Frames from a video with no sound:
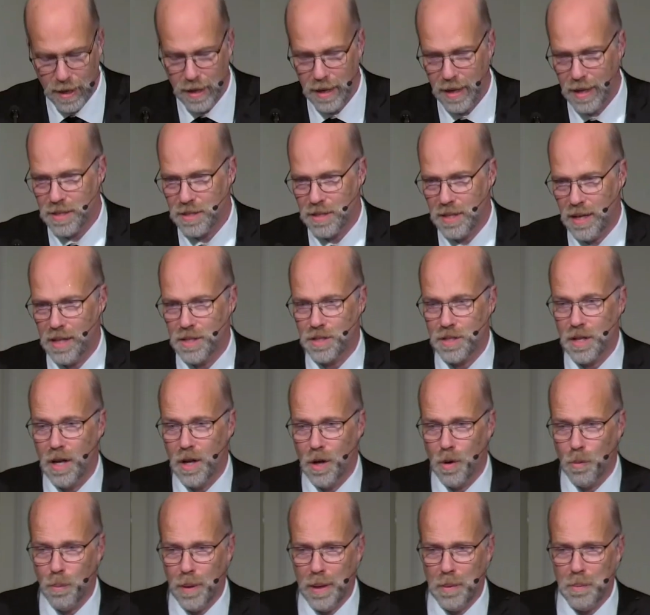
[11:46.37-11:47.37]
It says,
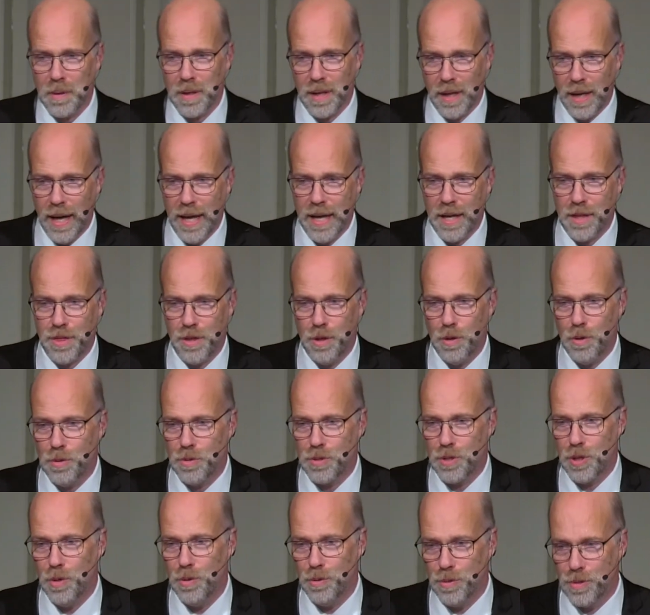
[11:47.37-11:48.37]
"We were like those
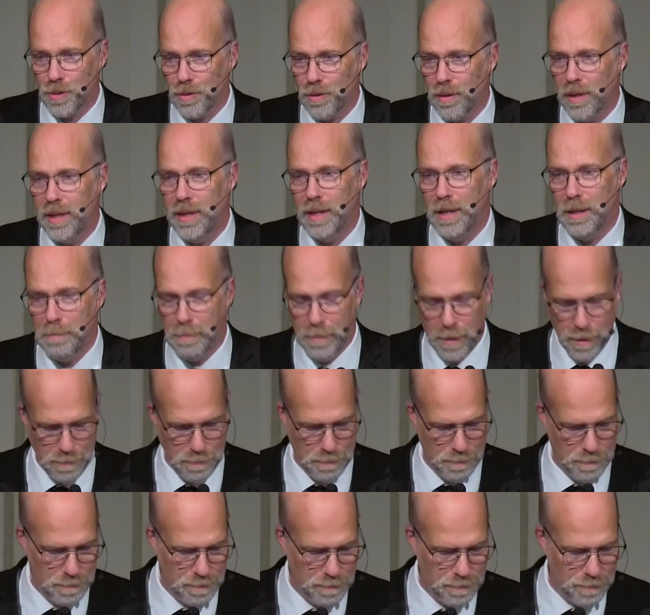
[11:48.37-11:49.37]
who dream."
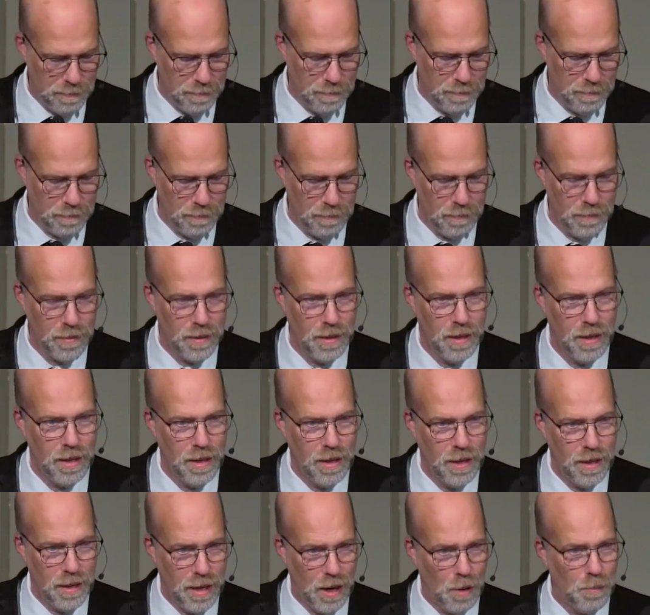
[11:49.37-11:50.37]

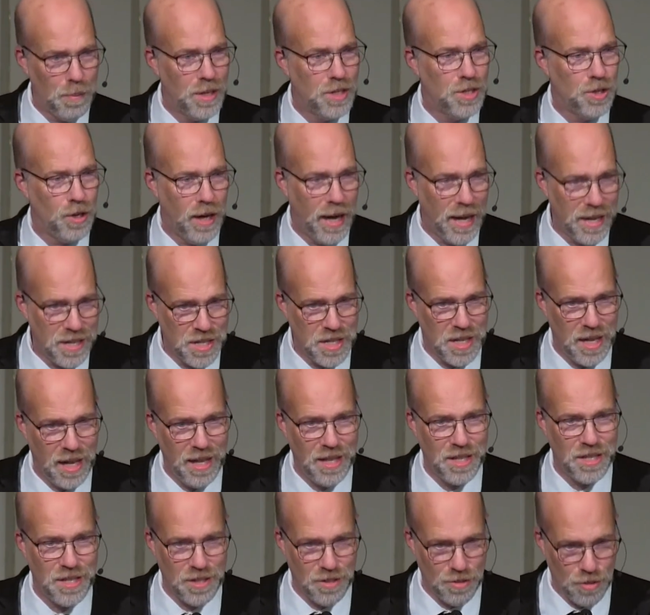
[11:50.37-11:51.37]
Now, when tragedy
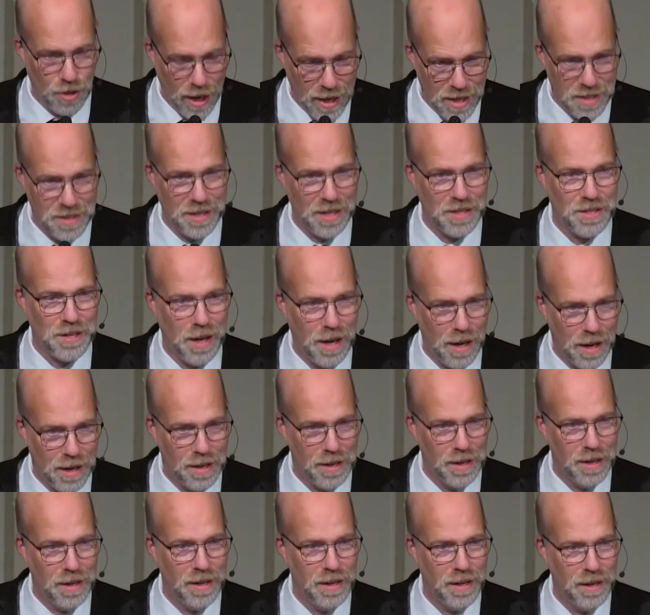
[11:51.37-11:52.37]
strikes us
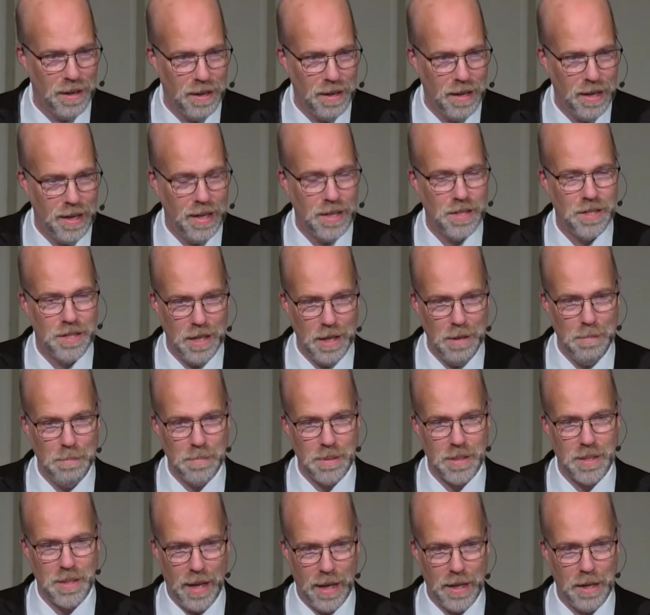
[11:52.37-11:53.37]
hard, it
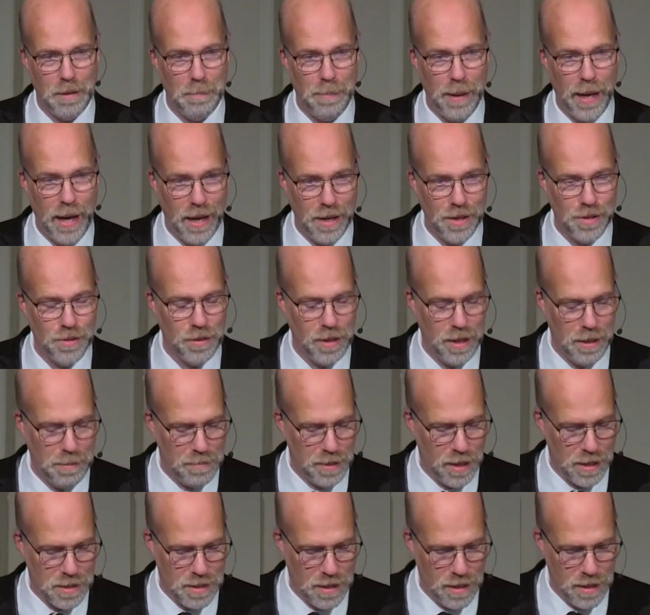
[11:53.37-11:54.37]
seems like a bad dream,
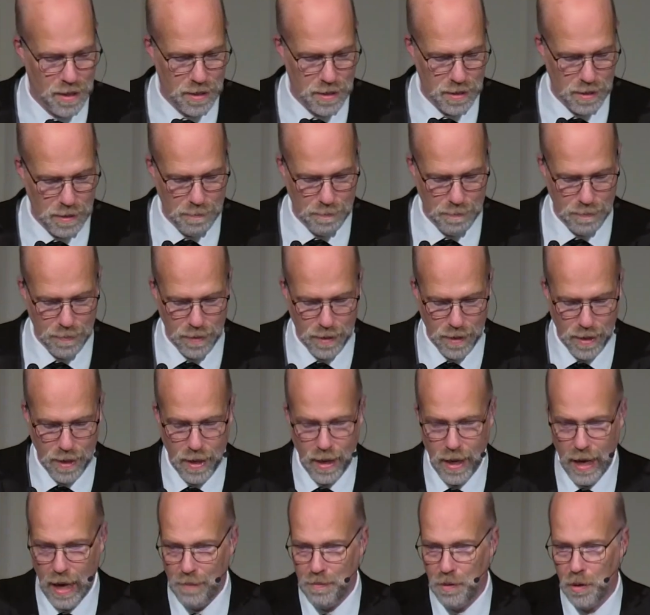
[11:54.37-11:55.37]
doesn't it?
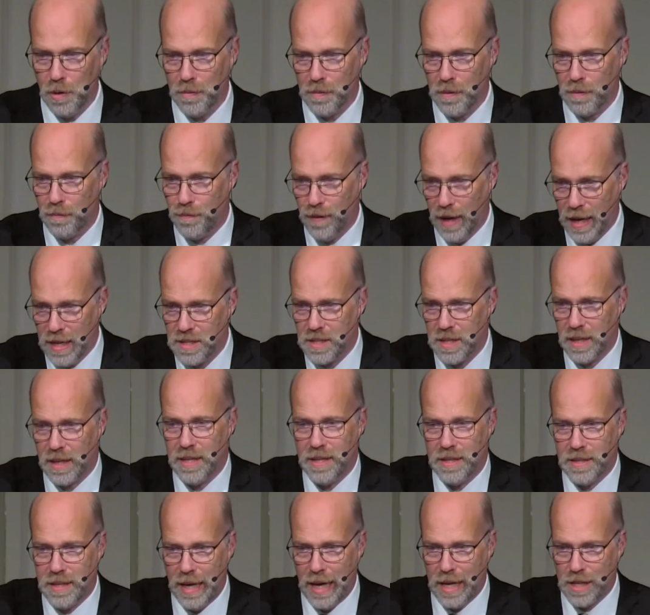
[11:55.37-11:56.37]
Have you ever faced a
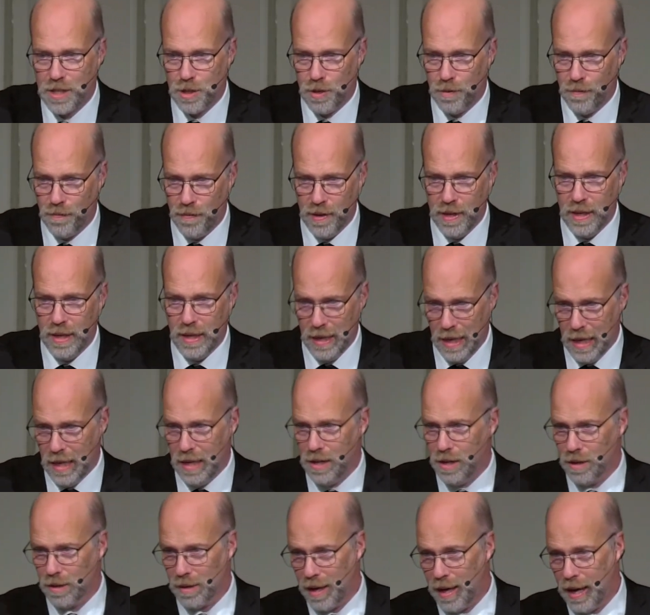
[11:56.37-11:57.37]
catastrophe in
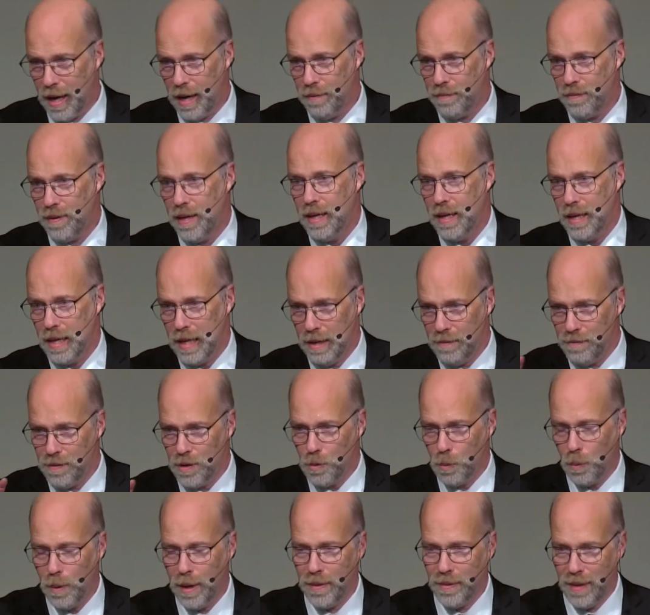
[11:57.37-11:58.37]
your life, even
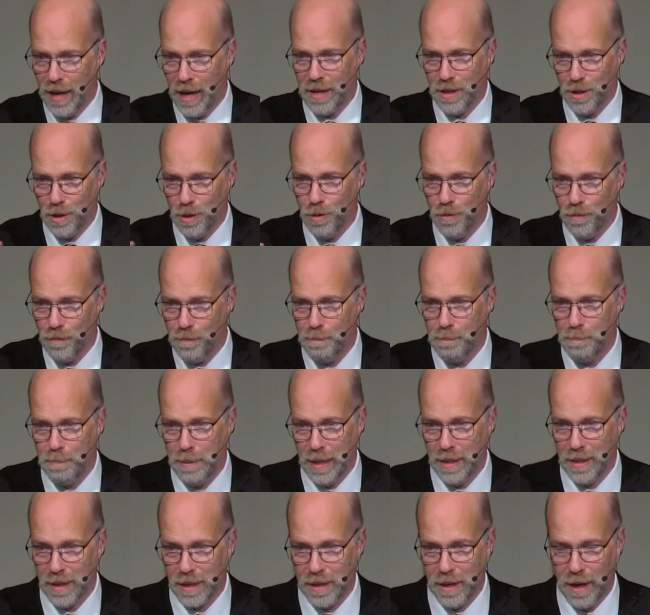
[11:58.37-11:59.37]
one that you've been
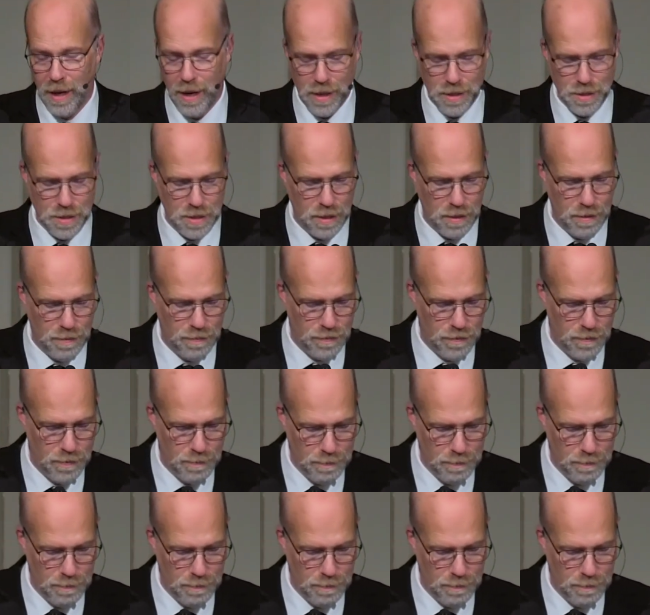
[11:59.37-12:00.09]
the cause of,